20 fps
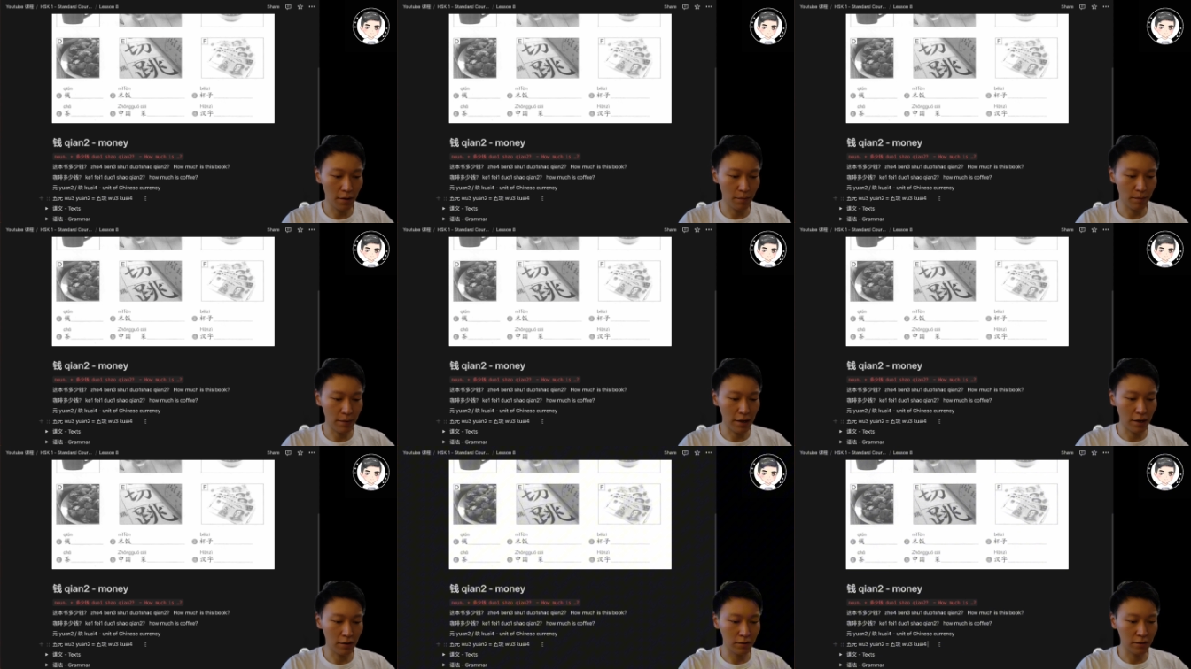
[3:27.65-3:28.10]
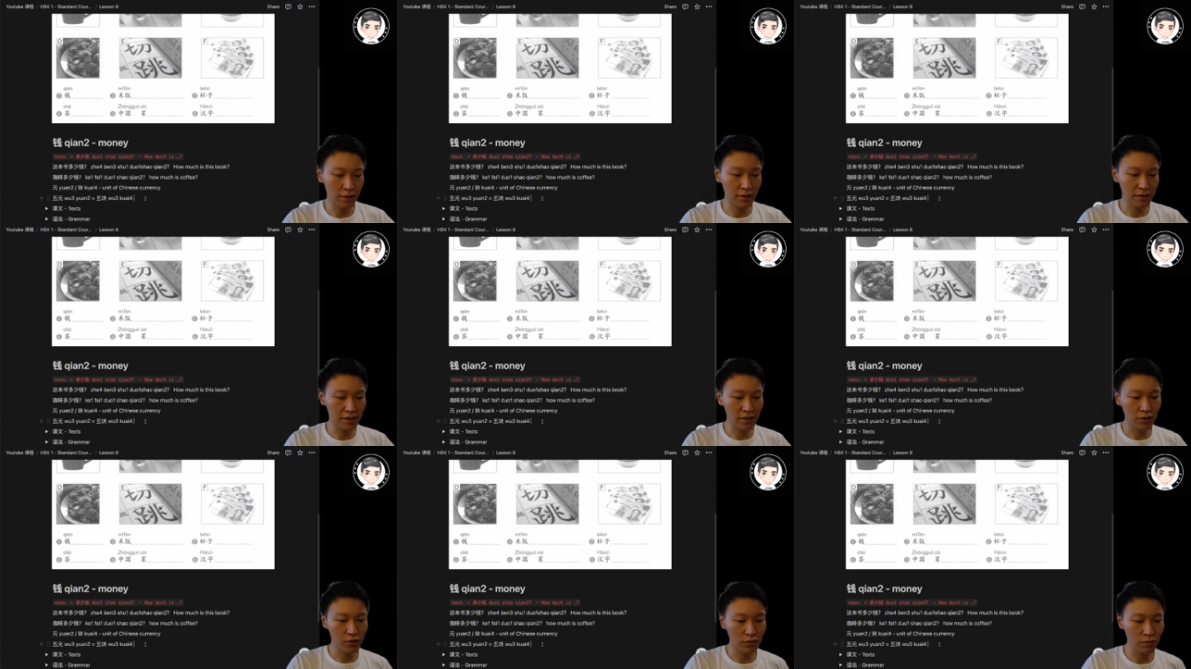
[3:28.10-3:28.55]
about the
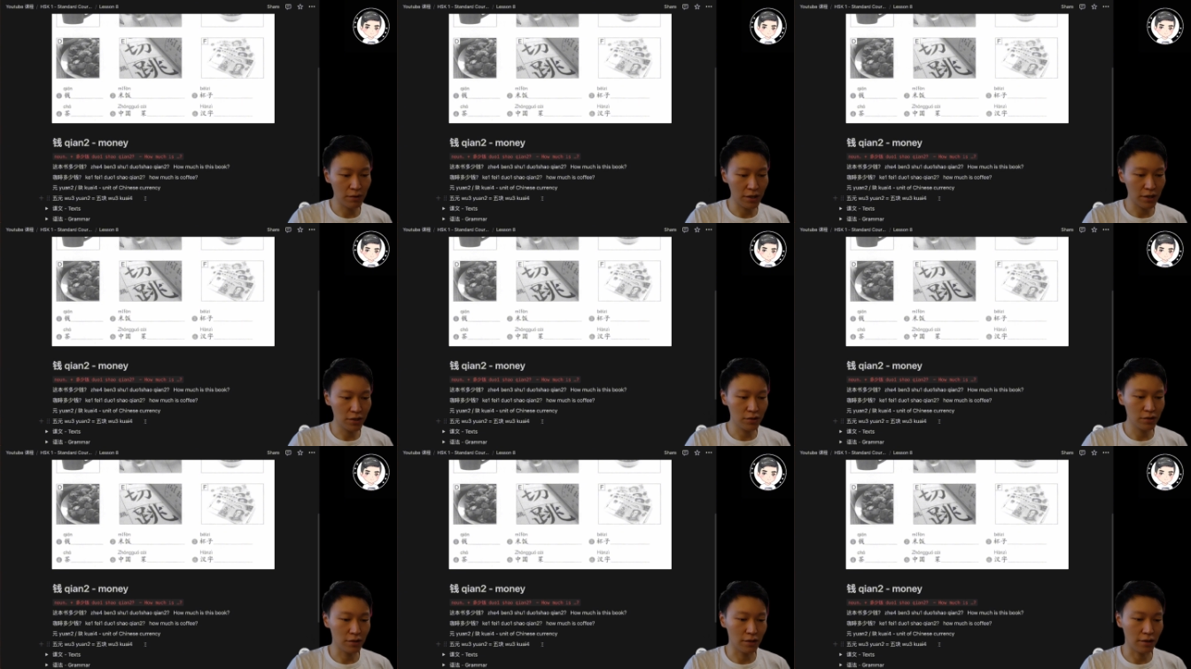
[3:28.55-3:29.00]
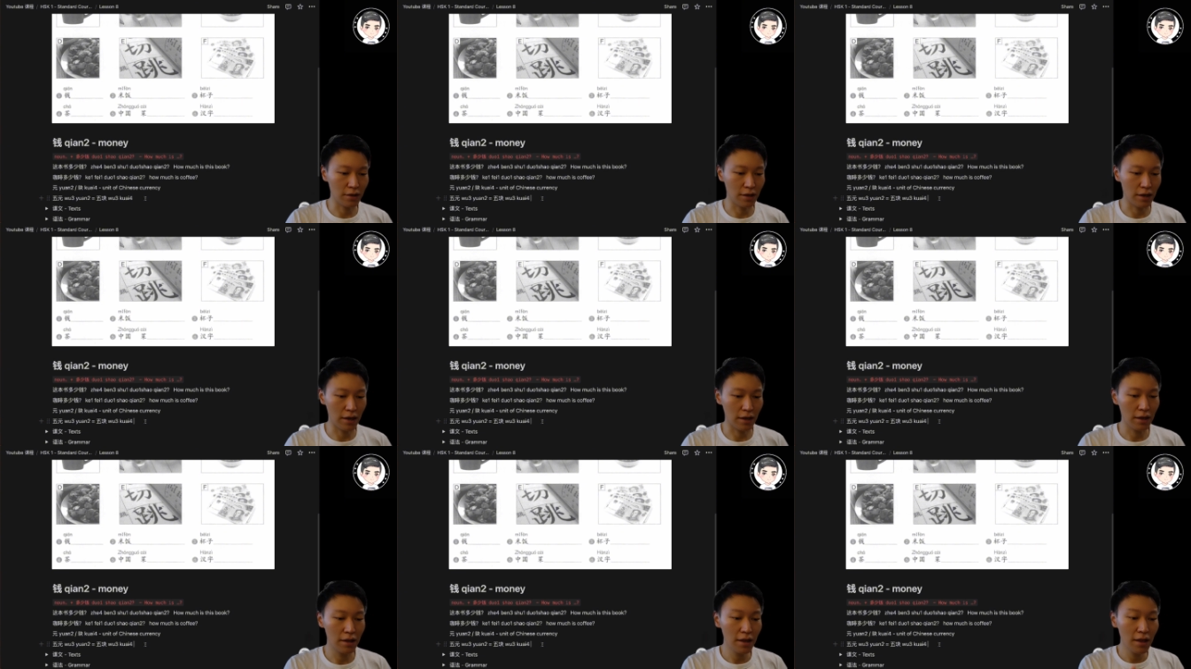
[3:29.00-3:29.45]
situation
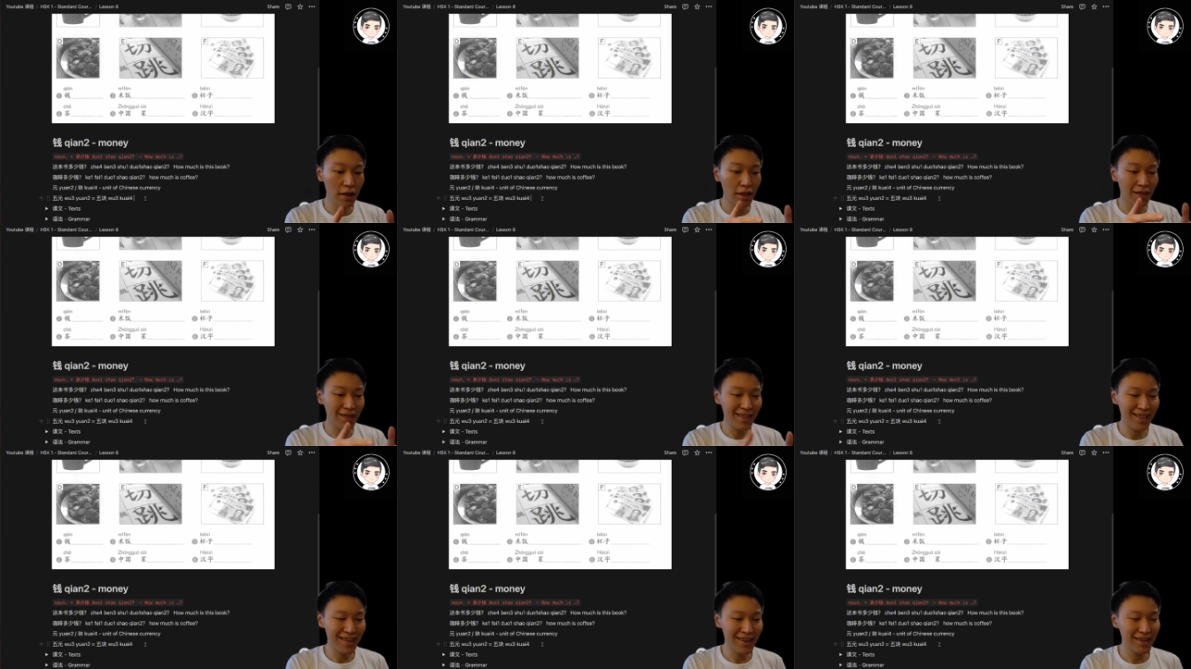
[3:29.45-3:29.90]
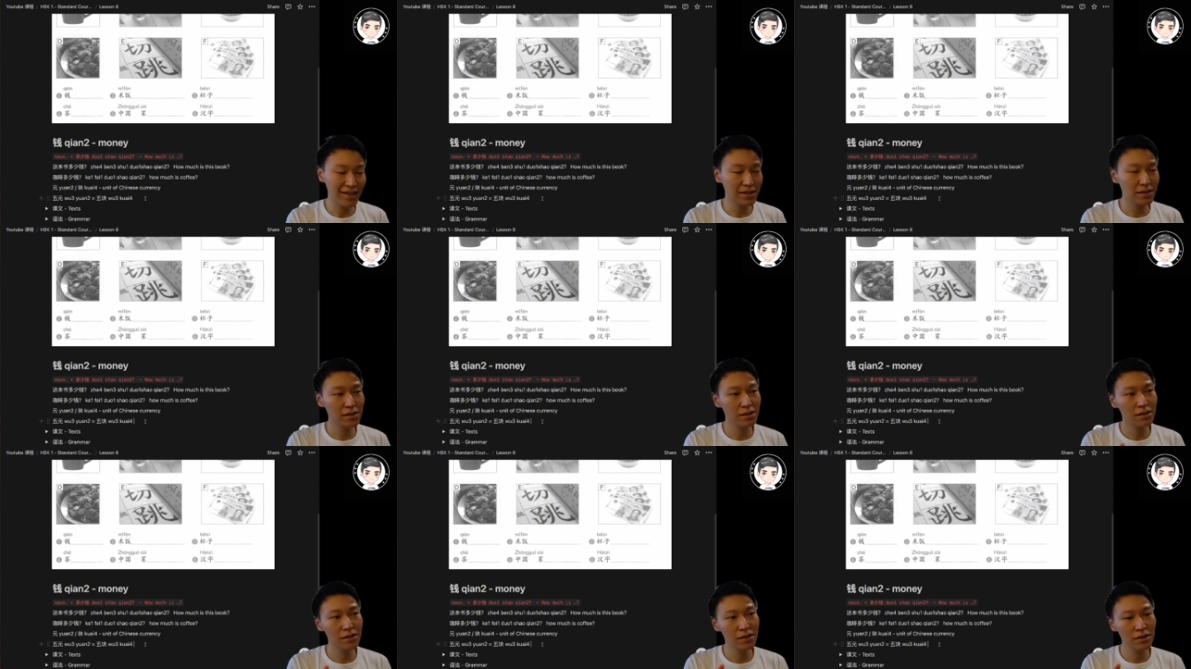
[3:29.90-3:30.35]
that
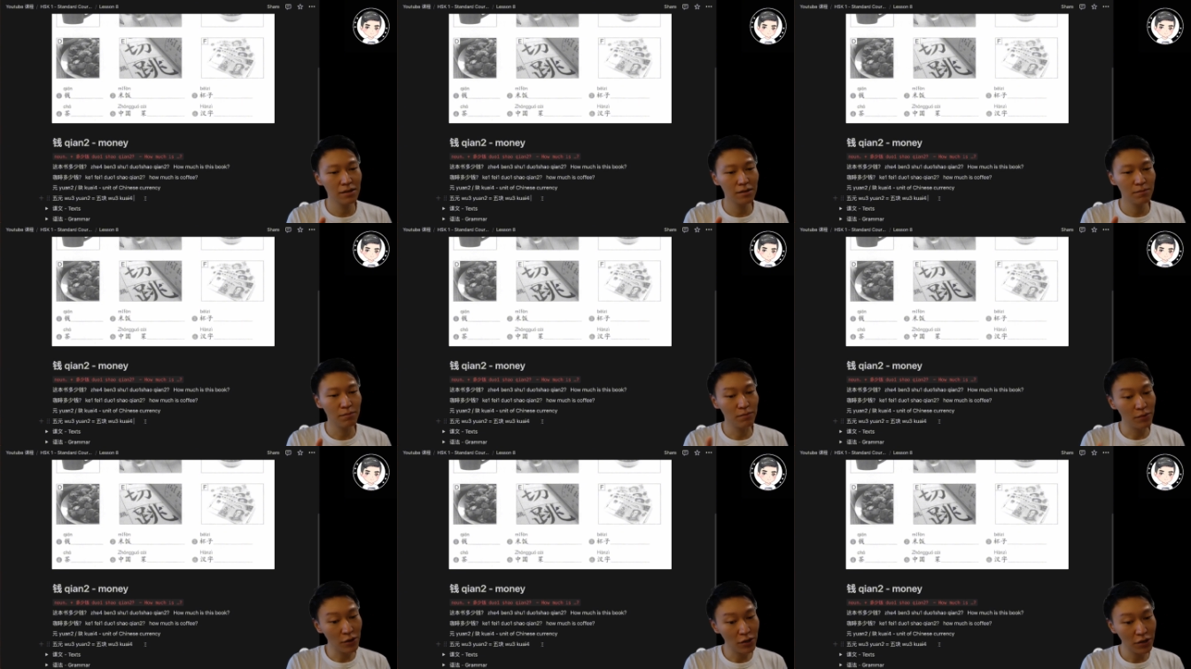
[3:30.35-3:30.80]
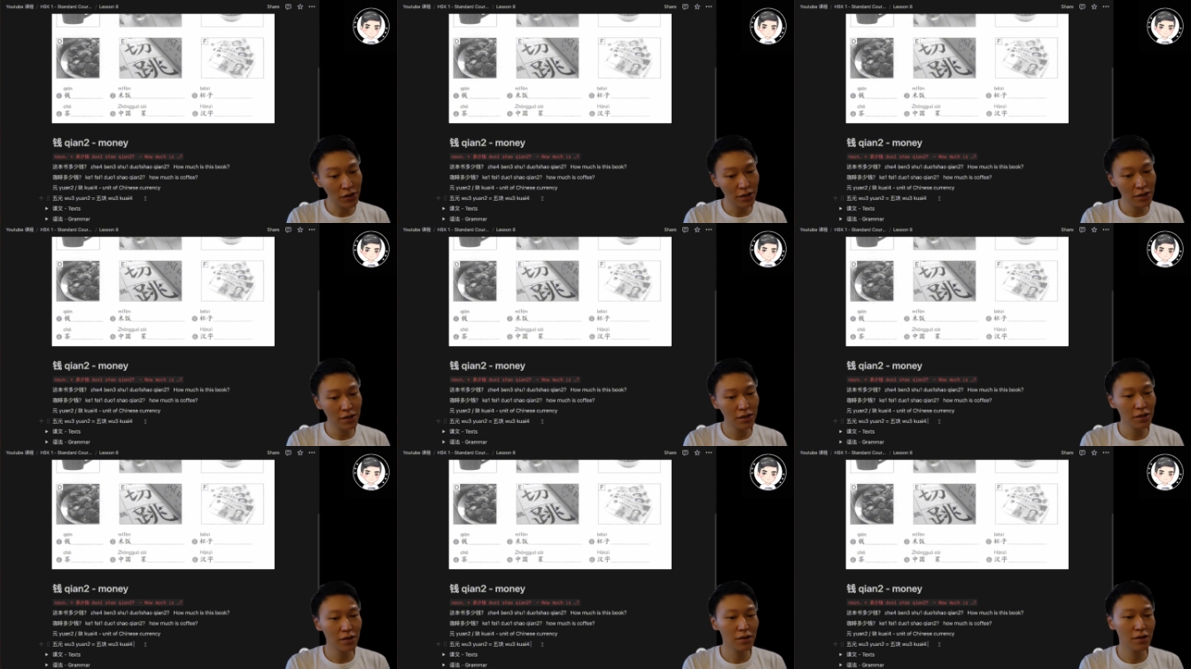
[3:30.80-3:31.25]
this
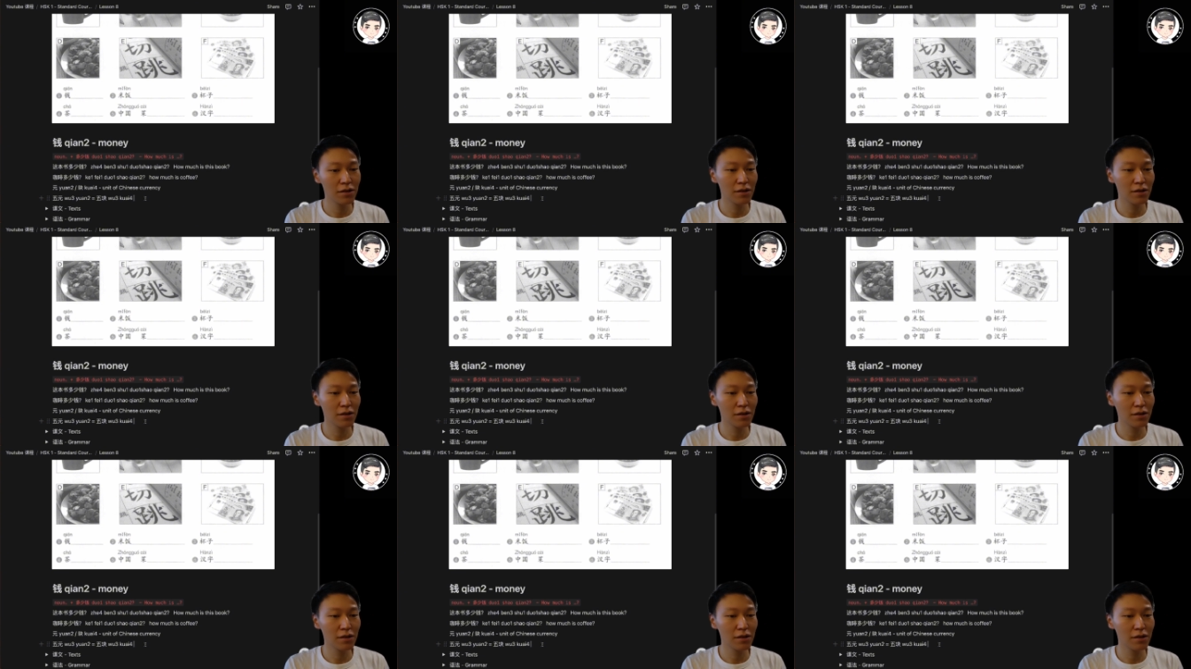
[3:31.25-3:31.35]
book